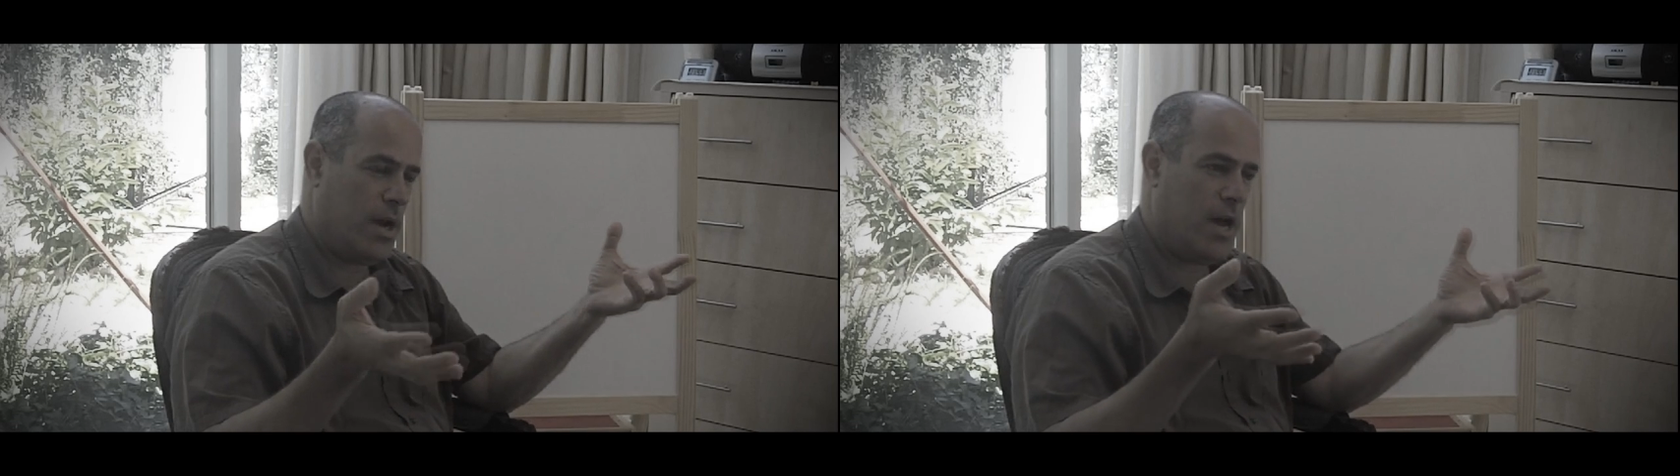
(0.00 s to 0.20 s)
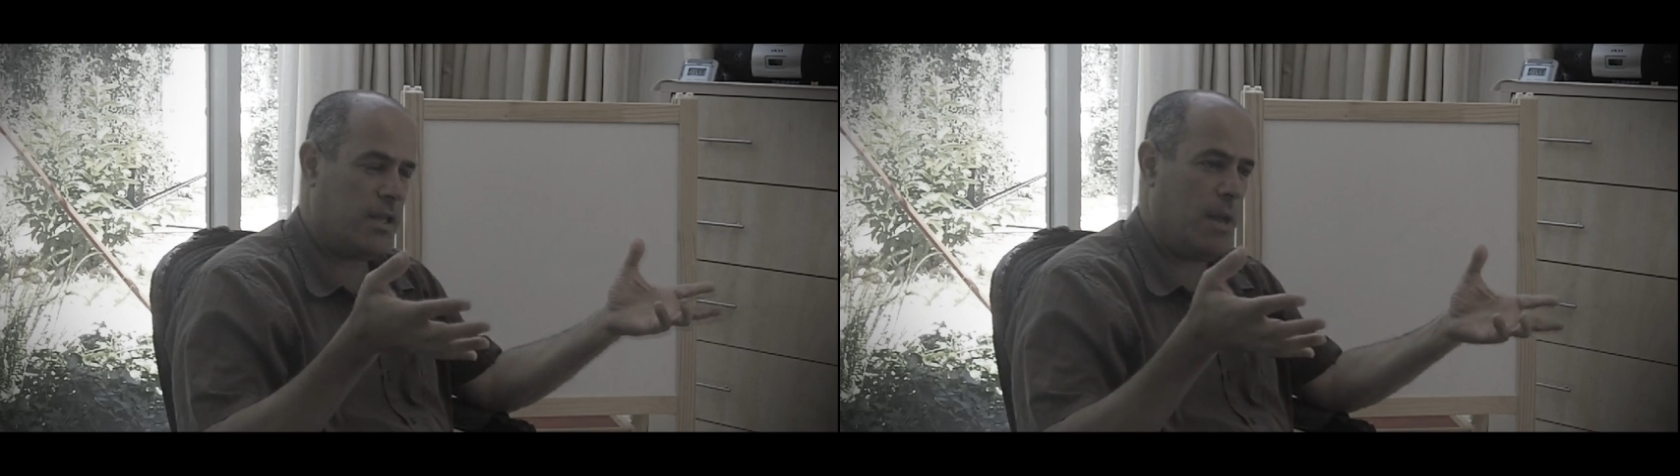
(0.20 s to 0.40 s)

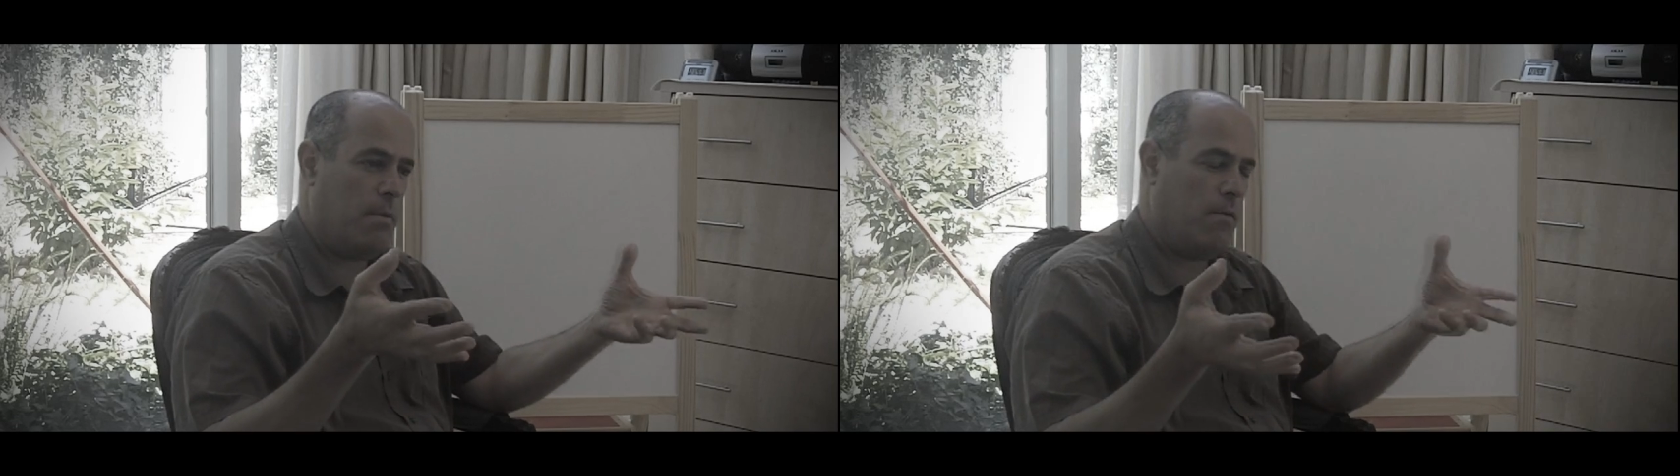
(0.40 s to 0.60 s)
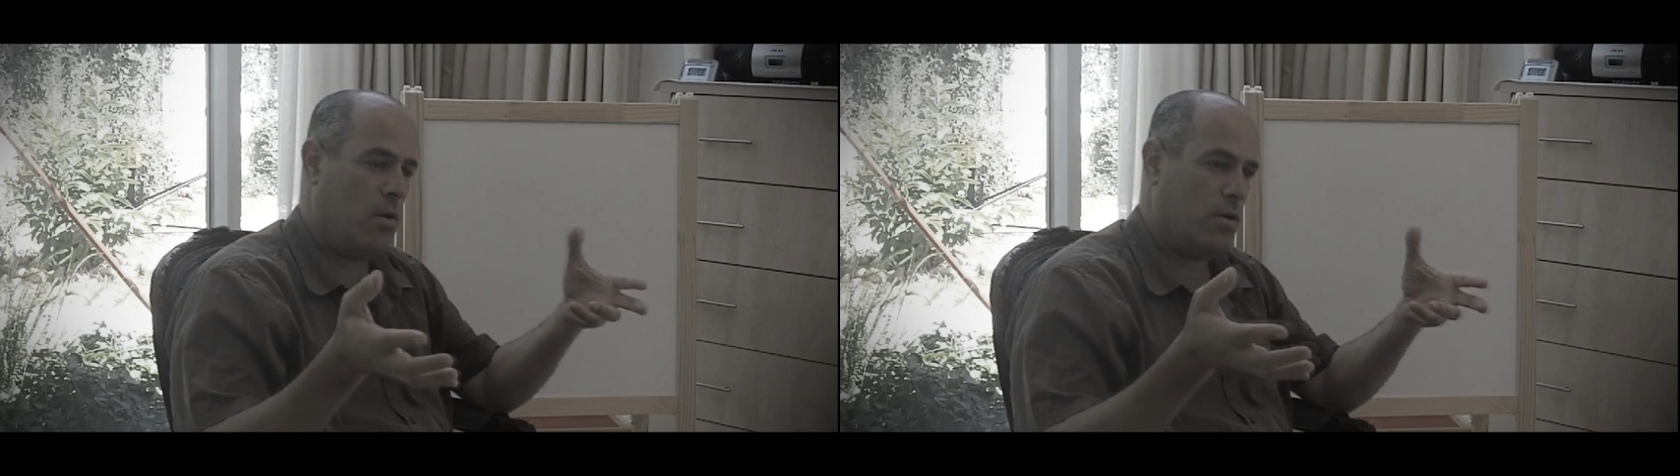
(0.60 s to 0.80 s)
the right
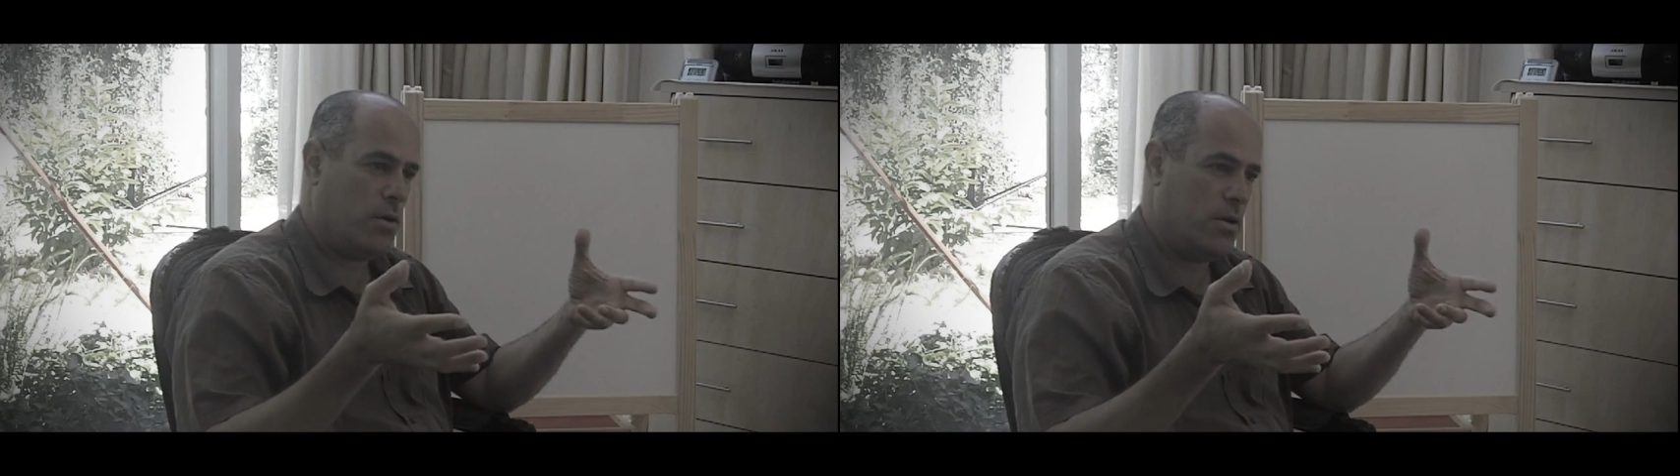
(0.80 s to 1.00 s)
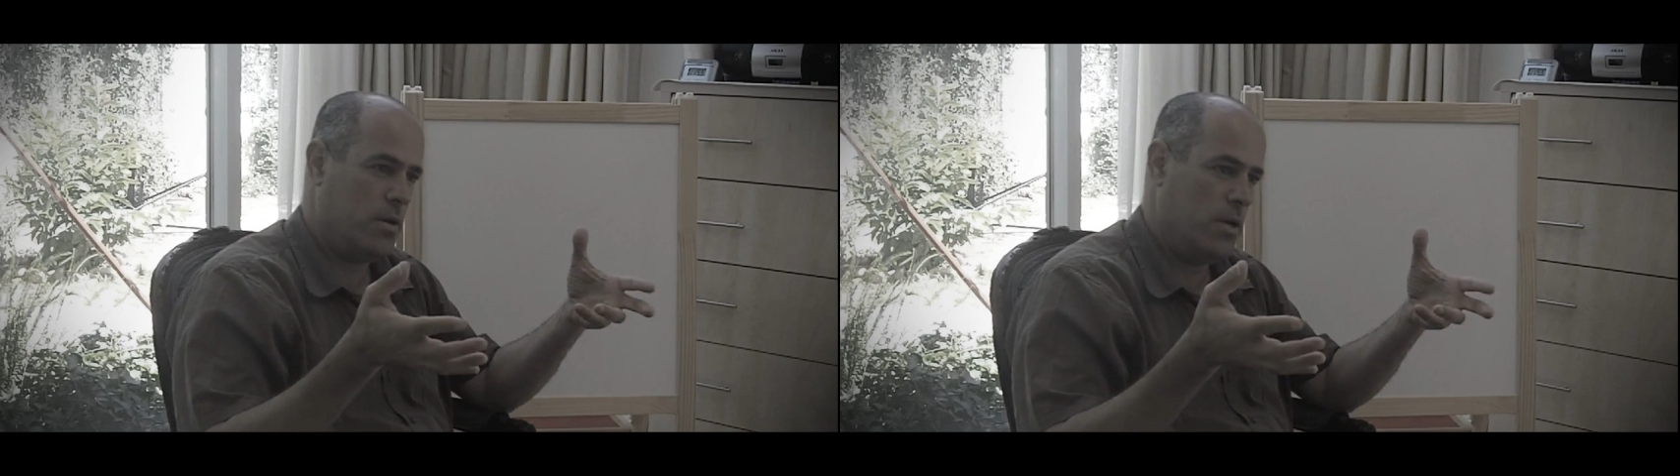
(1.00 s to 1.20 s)
type of
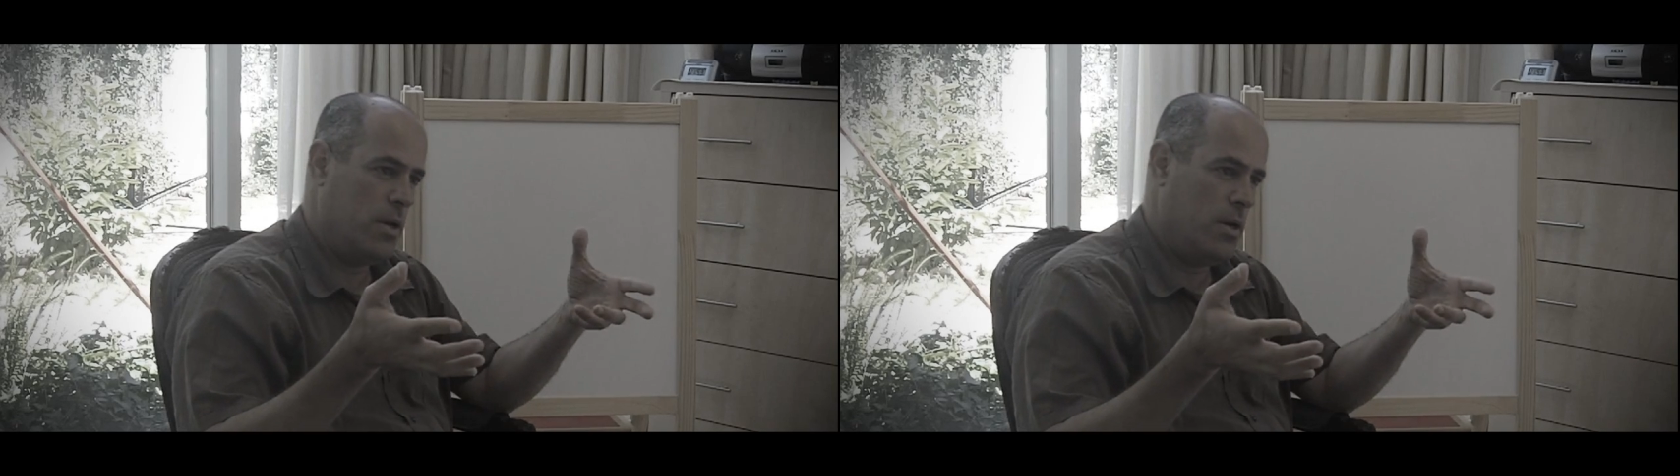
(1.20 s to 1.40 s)
order,